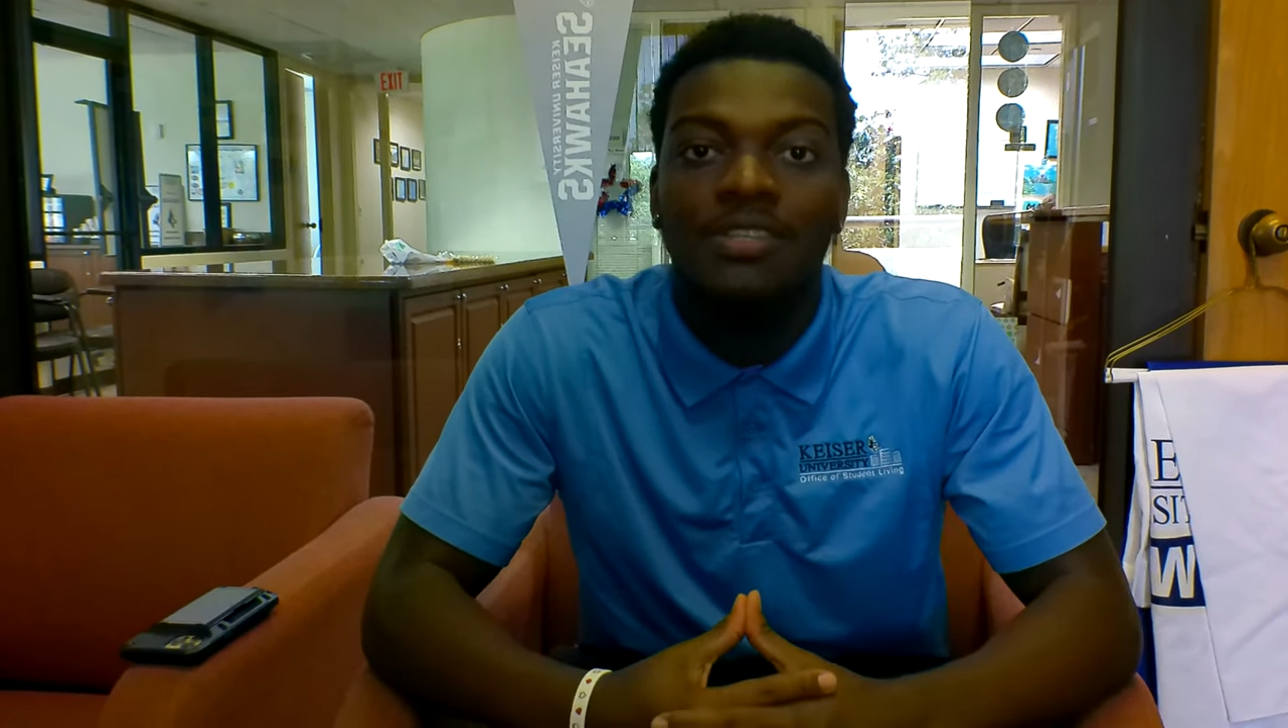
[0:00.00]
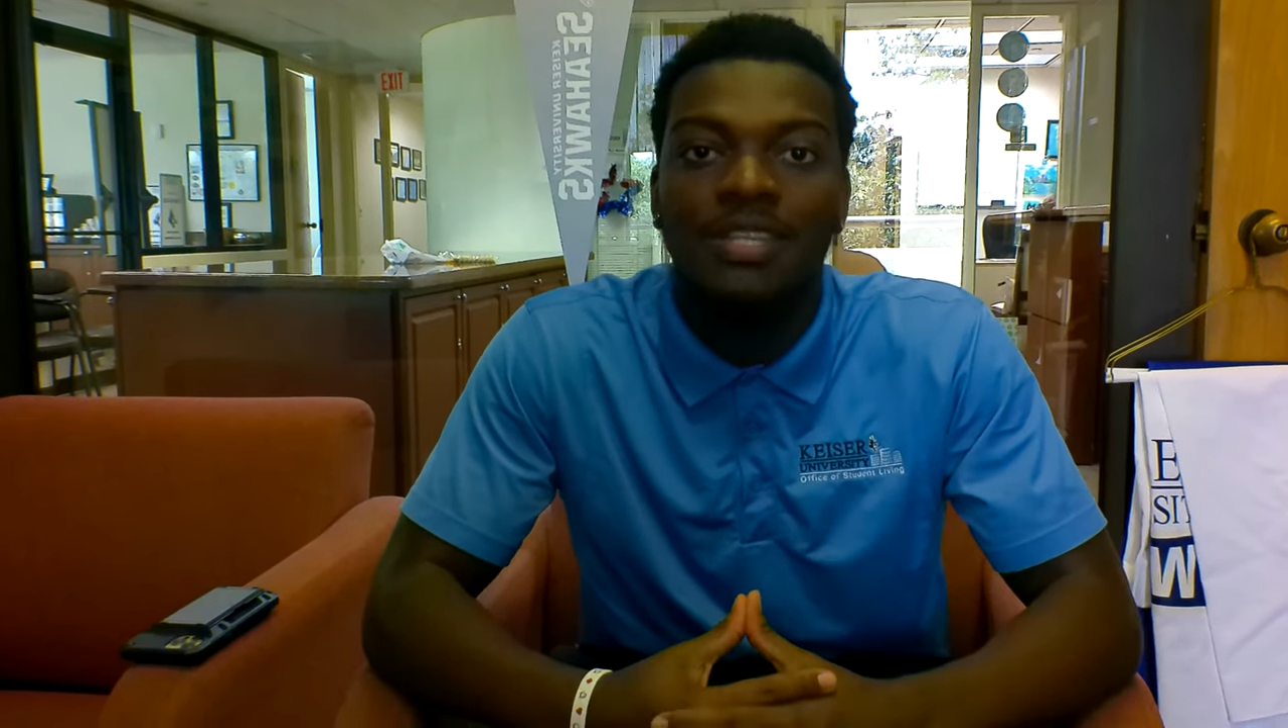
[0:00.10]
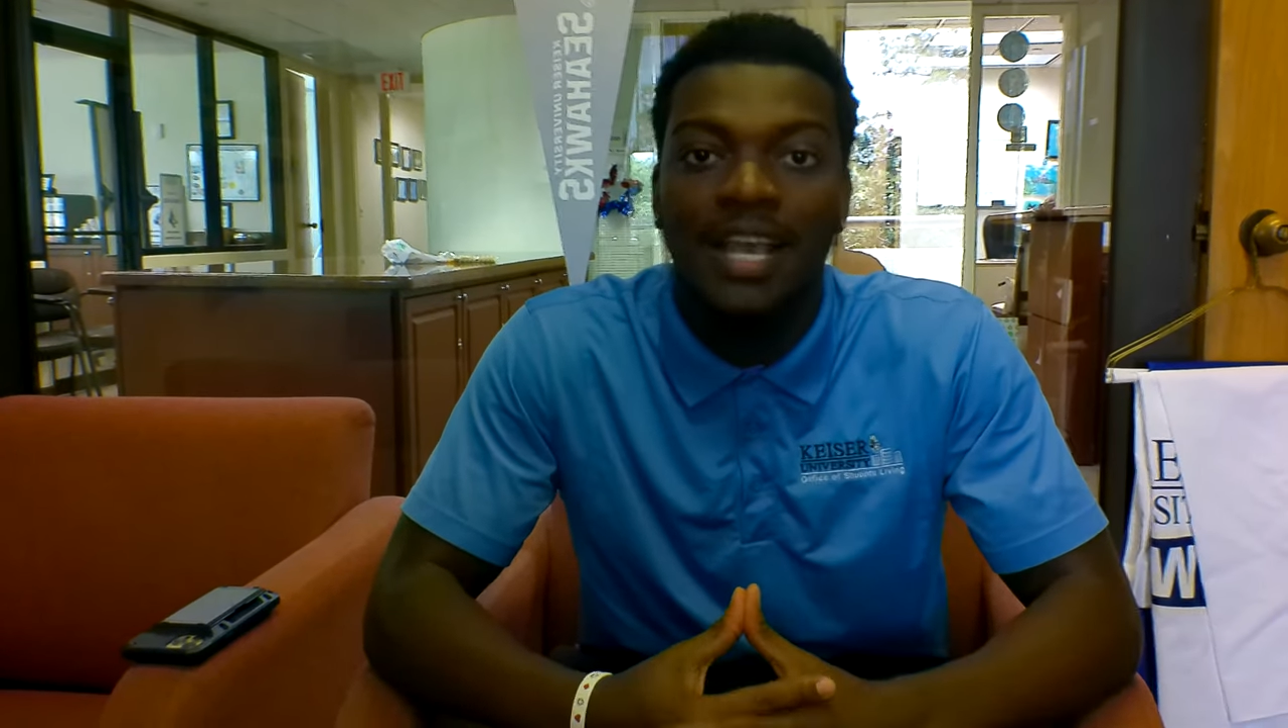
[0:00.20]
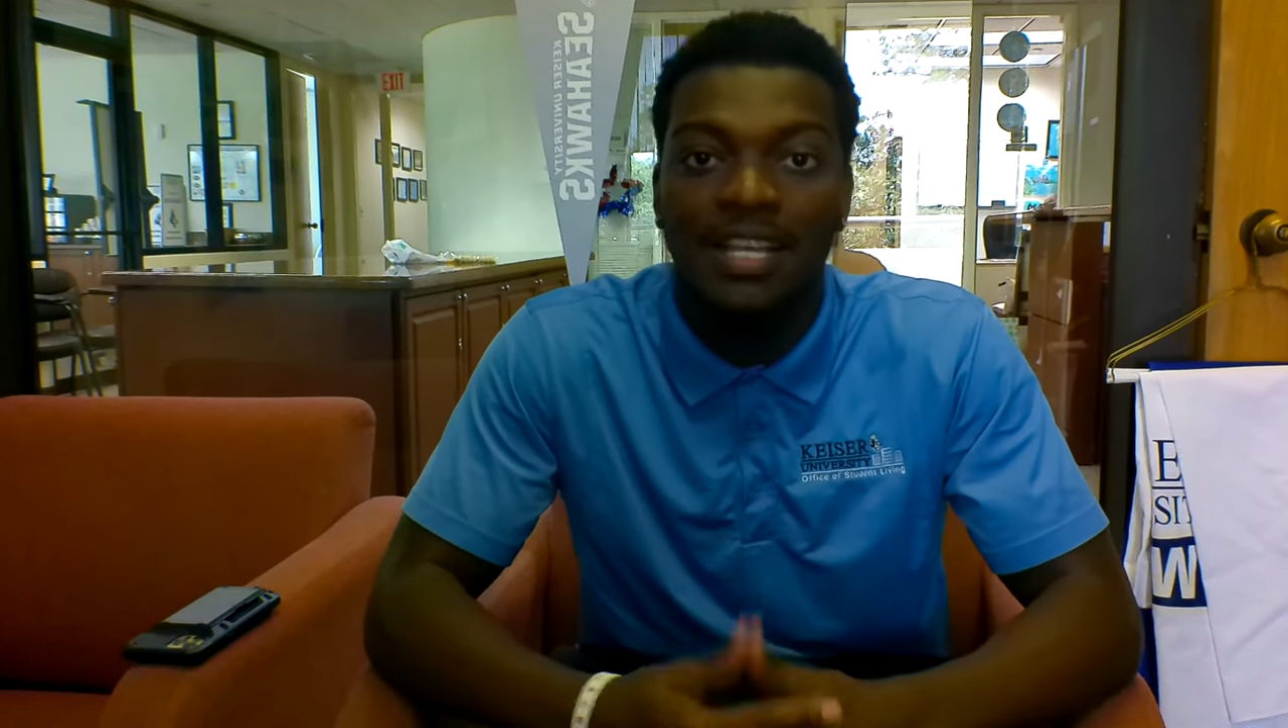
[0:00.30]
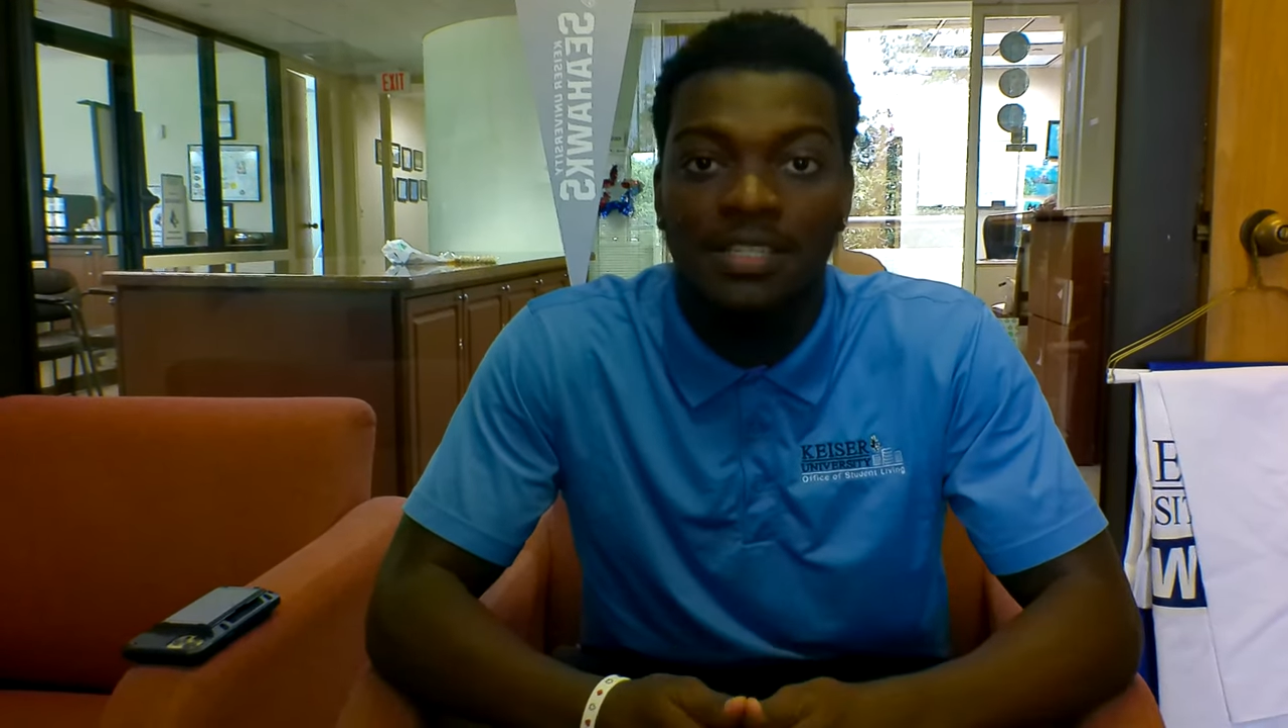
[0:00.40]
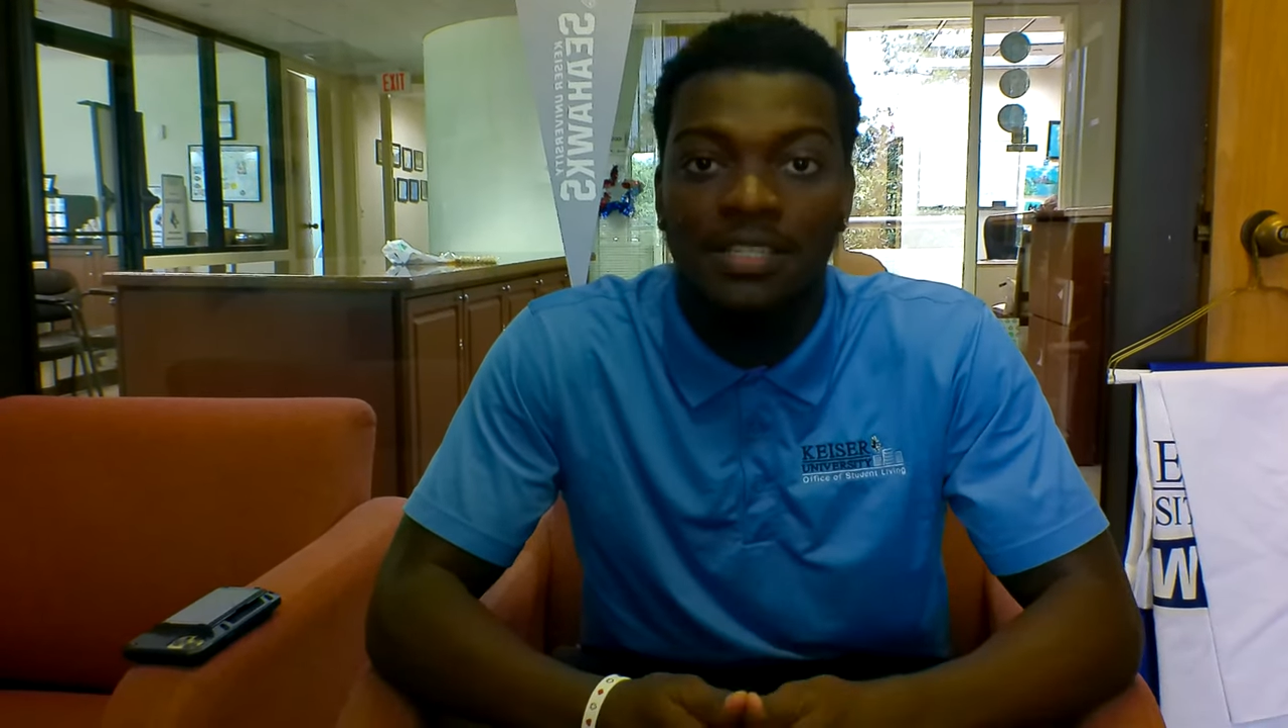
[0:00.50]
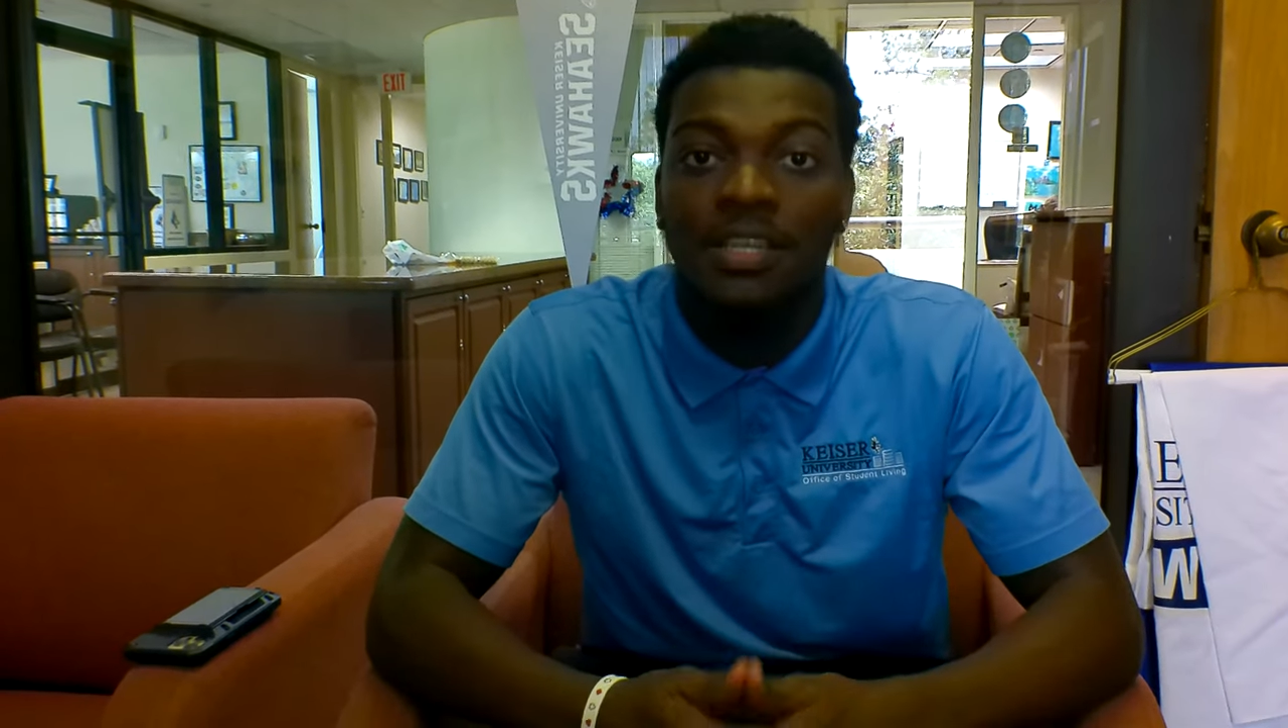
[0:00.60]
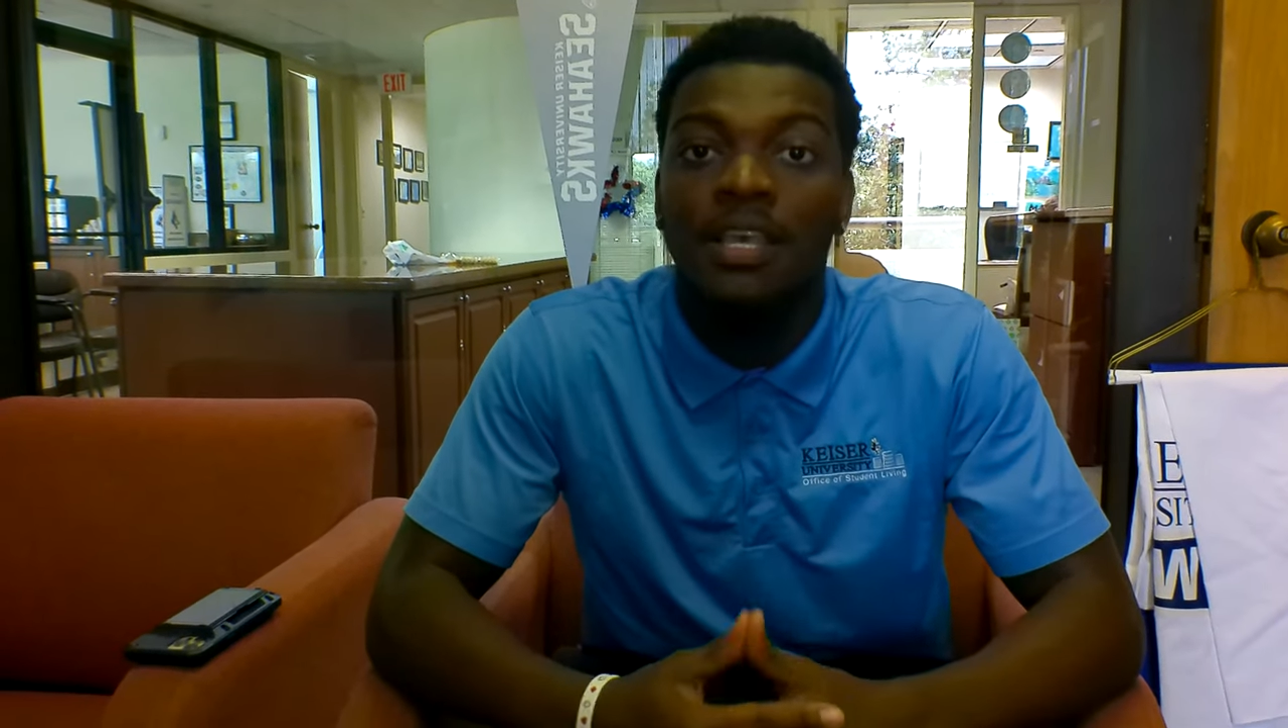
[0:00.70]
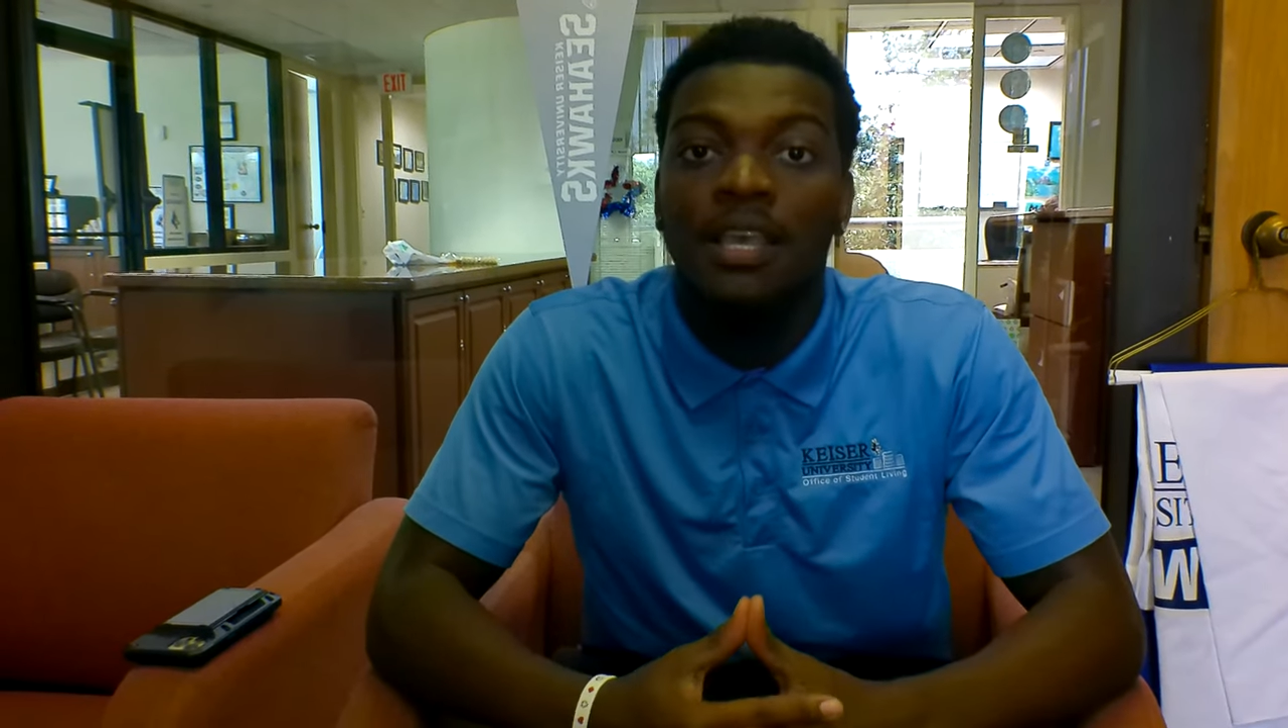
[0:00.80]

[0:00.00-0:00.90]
nice